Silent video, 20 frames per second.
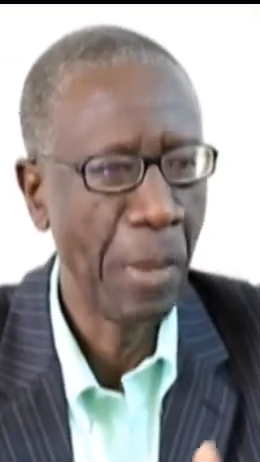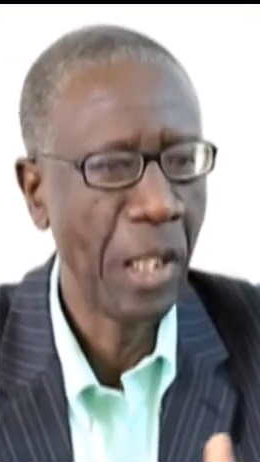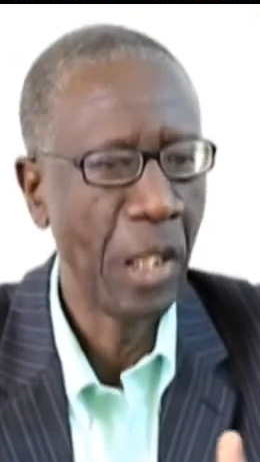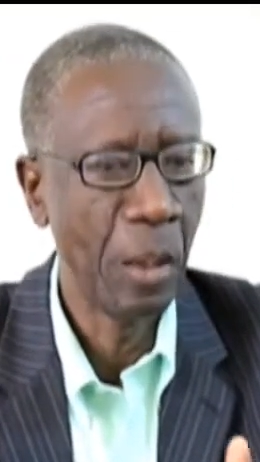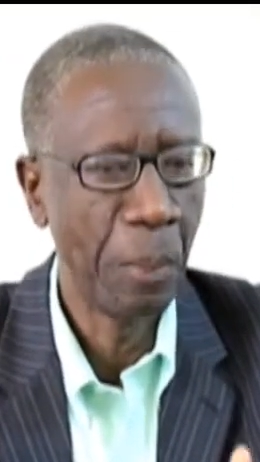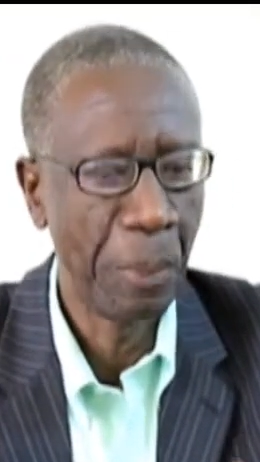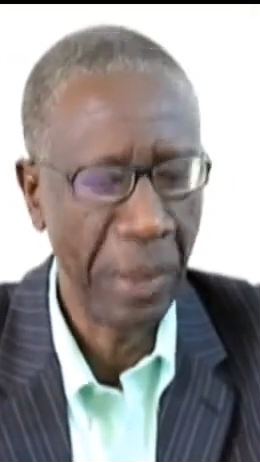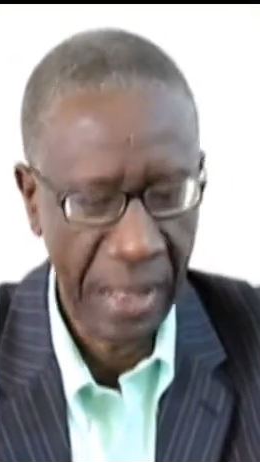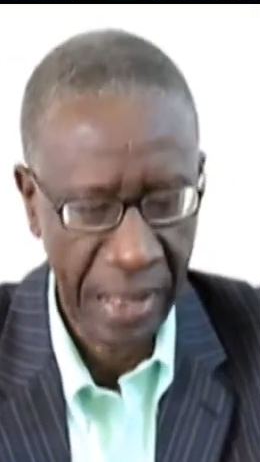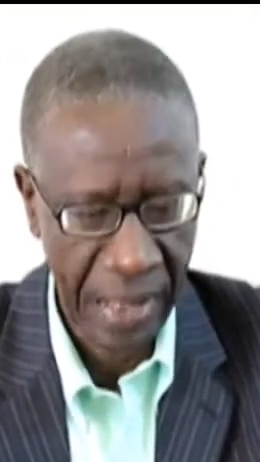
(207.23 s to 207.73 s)

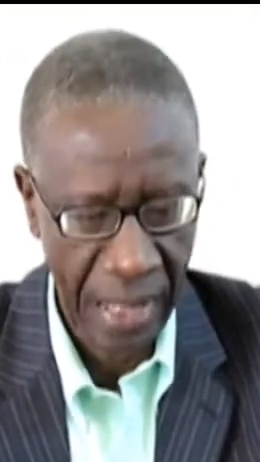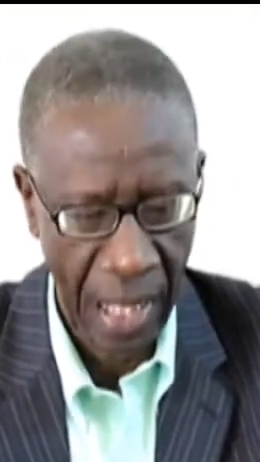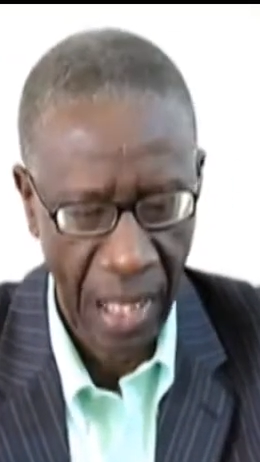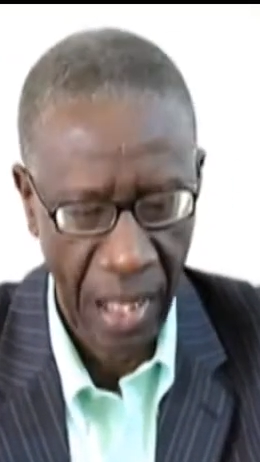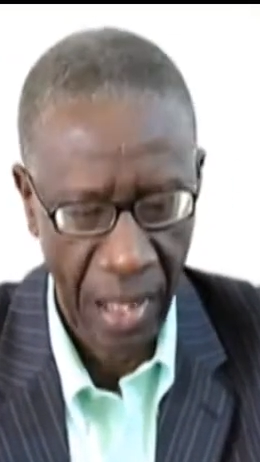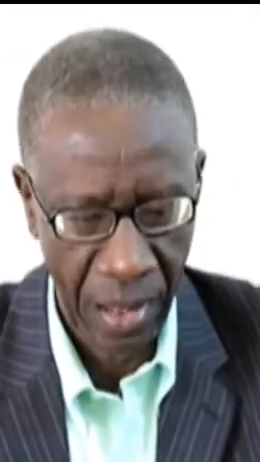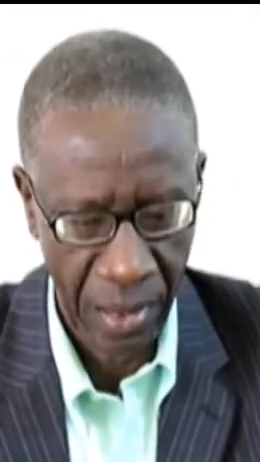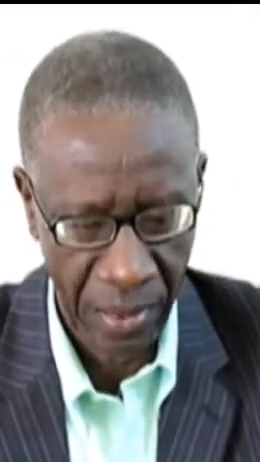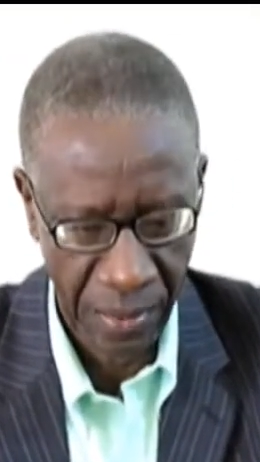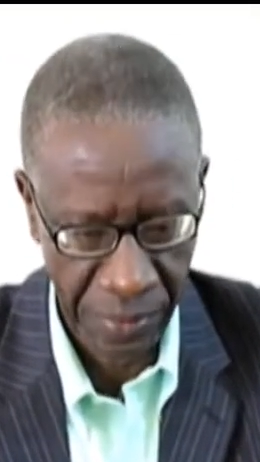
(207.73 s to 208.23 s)
this will allow
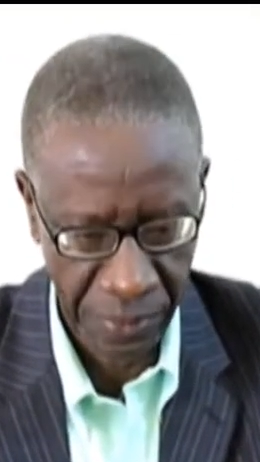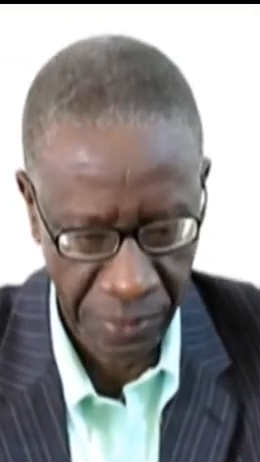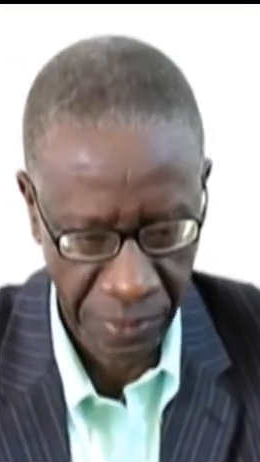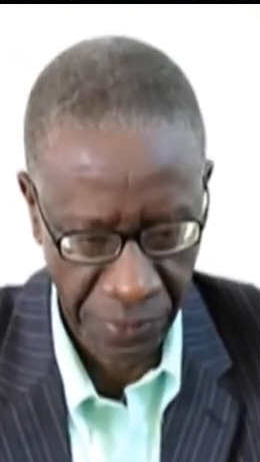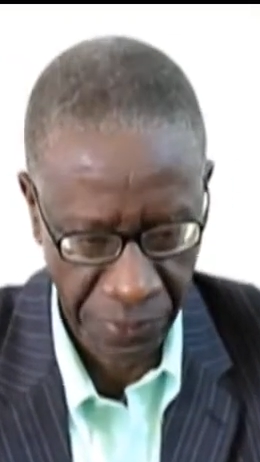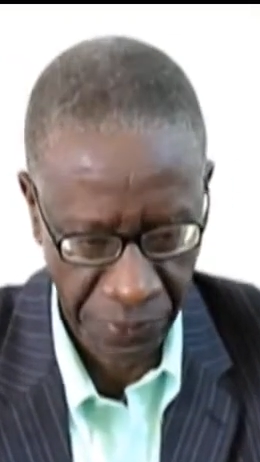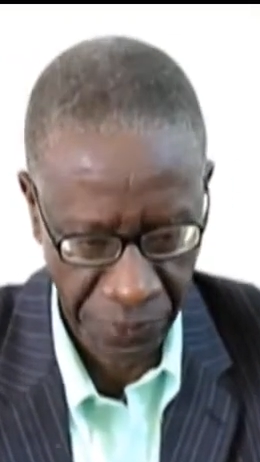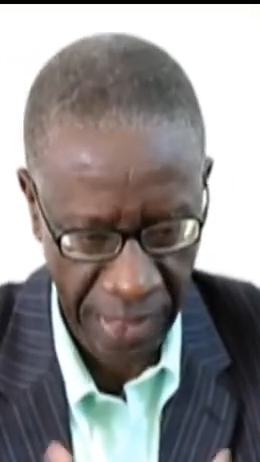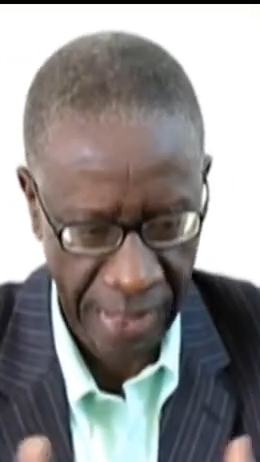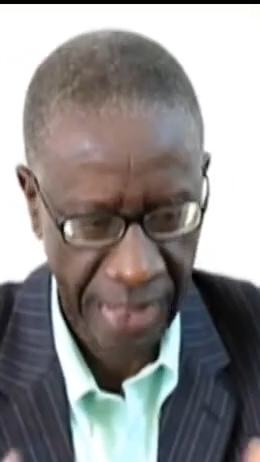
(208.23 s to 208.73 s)
me to be a
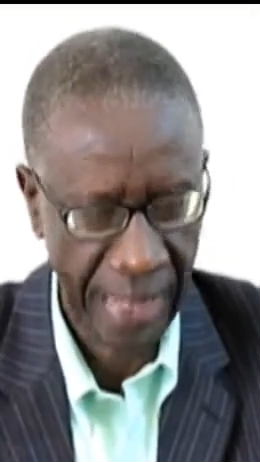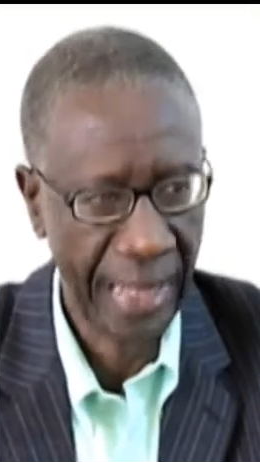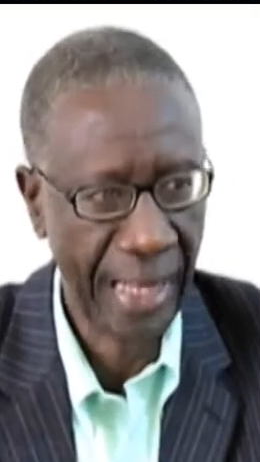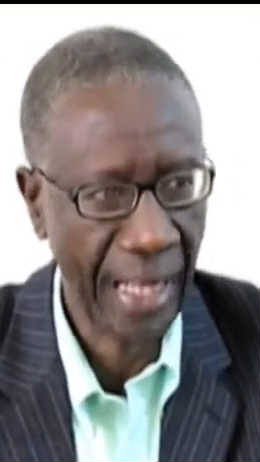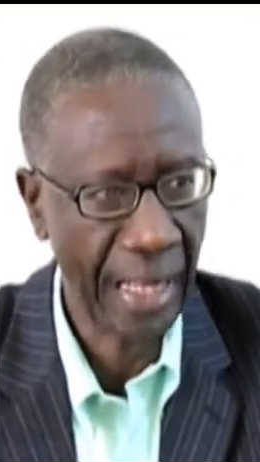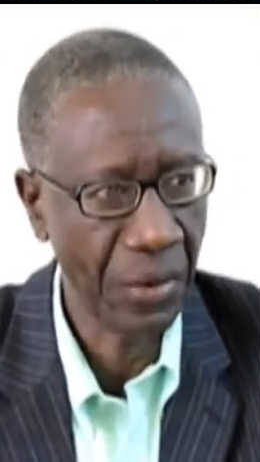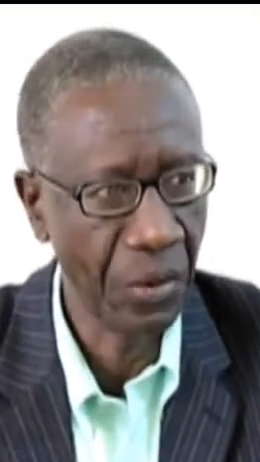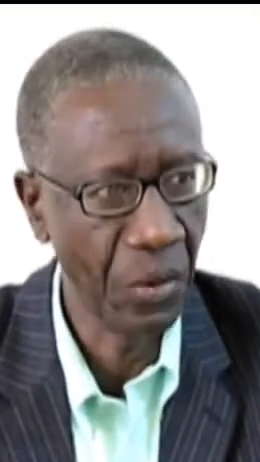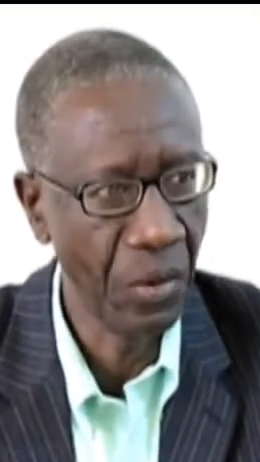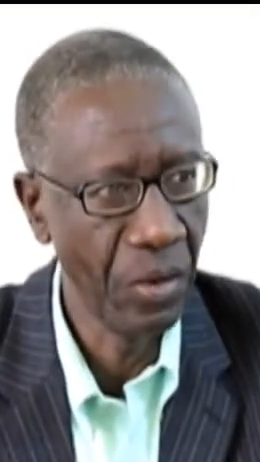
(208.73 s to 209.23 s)
good friend of
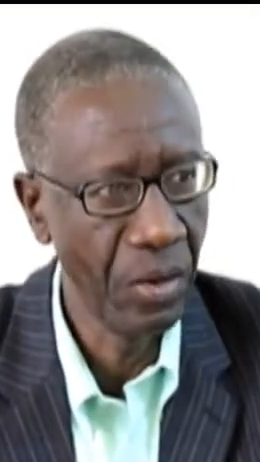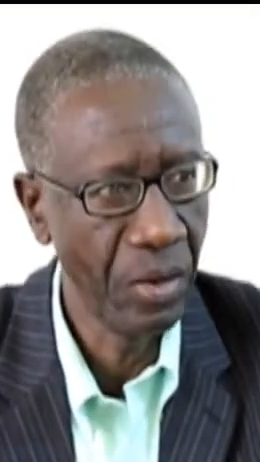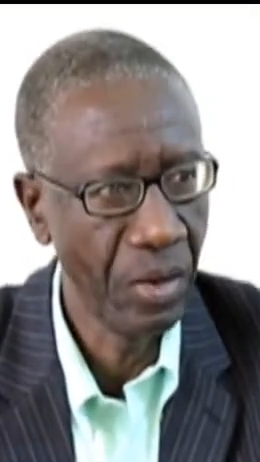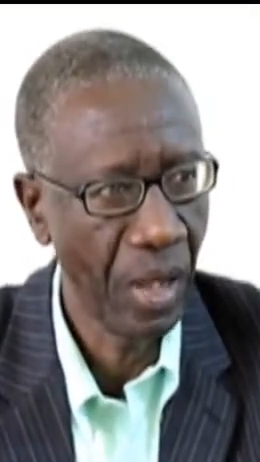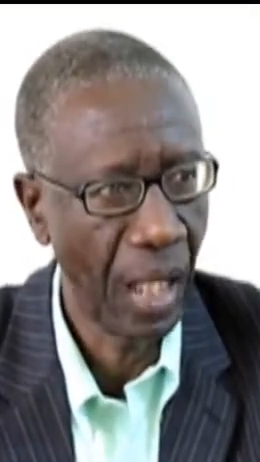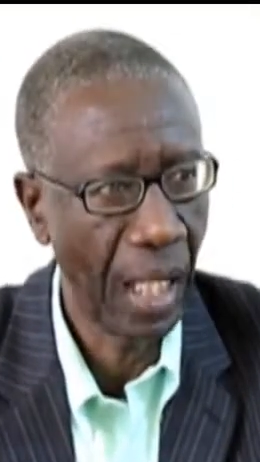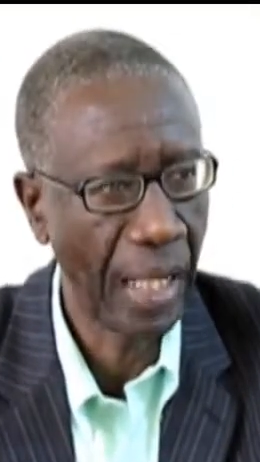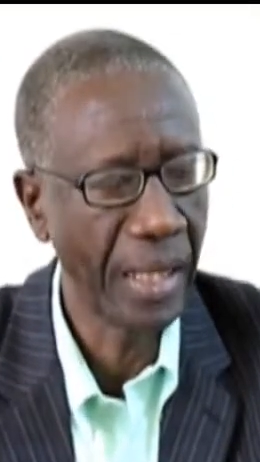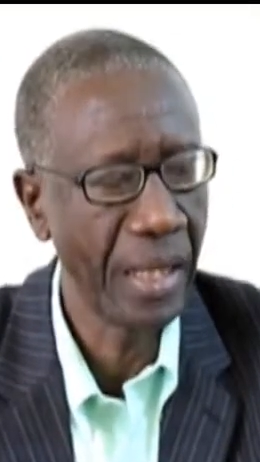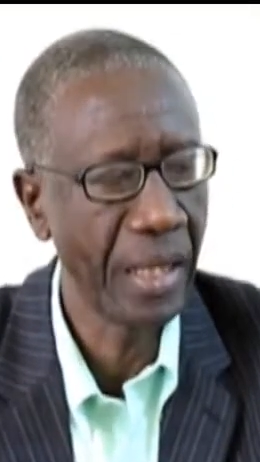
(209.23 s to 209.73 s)
the United
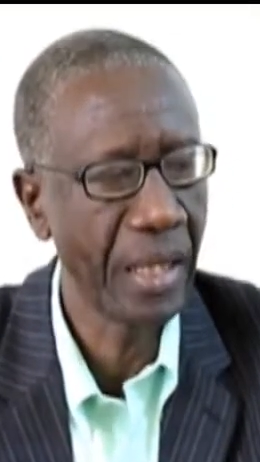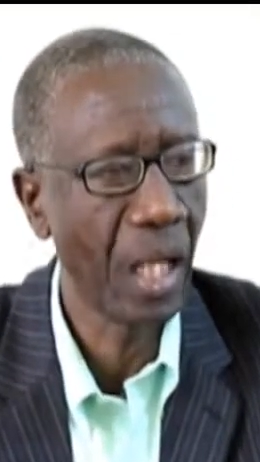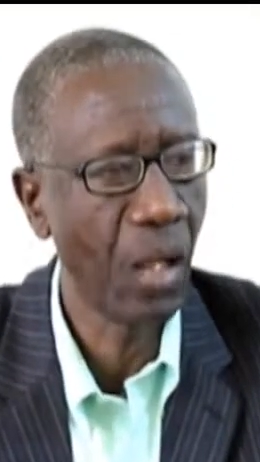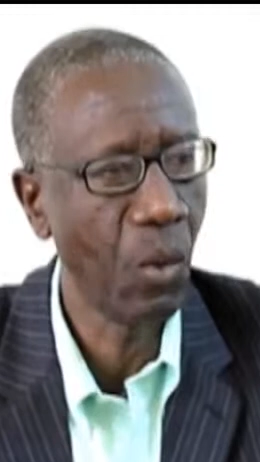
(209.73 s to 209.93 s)
States,